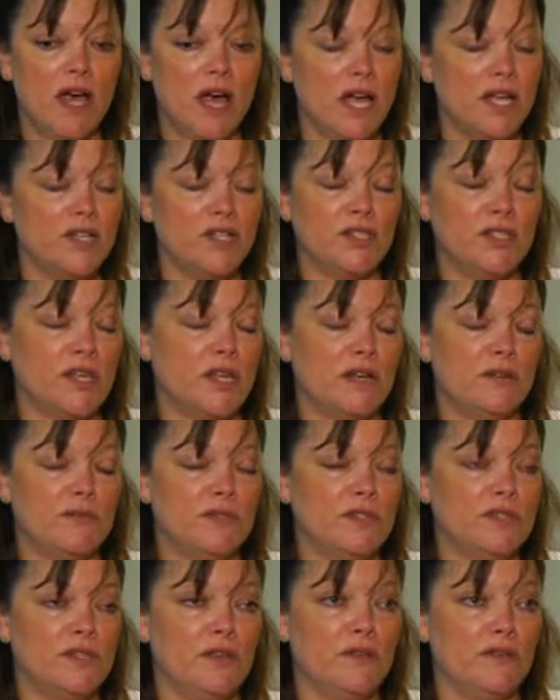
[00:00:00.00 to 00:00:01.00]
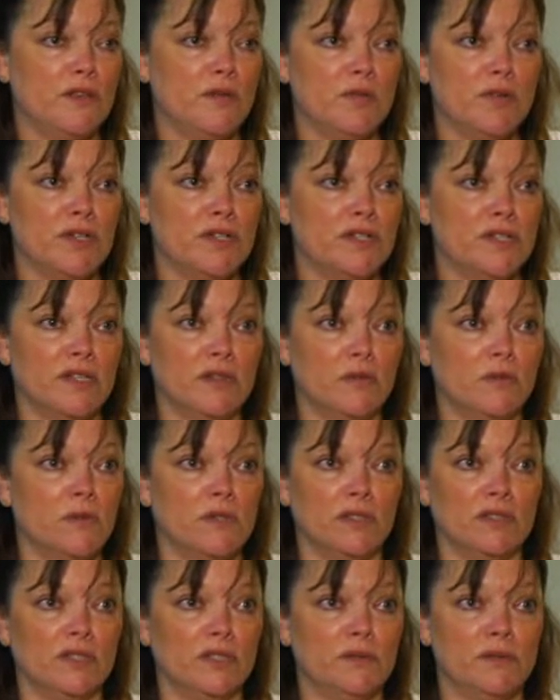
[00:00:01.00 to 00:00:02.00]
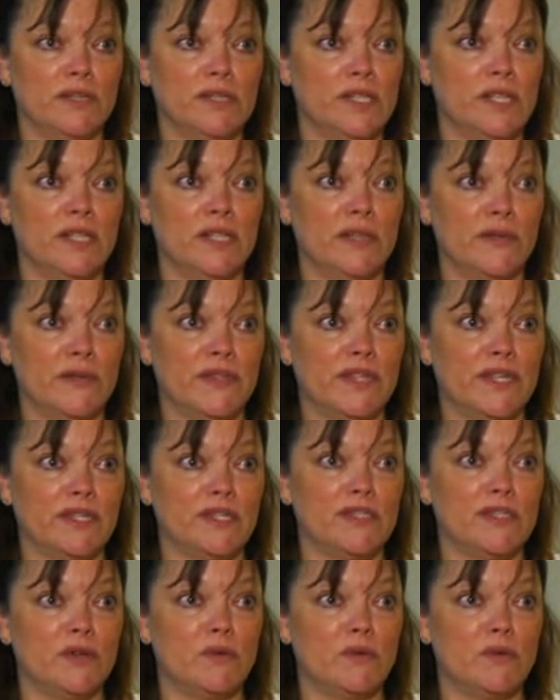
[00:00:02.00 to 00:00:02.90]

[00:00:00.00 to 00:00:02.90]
I just thought I was the only person in the world who was dealing with this.